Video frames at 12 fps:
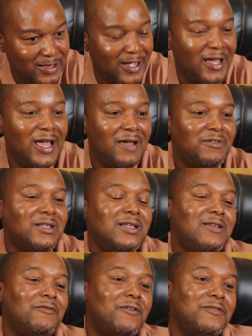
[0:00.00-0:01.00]
now, they did
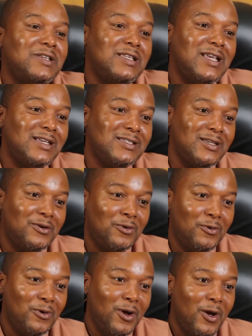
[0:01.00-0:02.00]
it 15 years
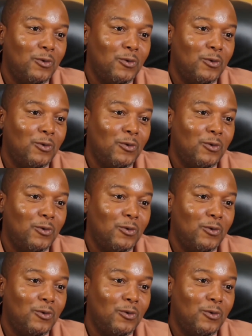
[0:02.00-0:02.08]
ago,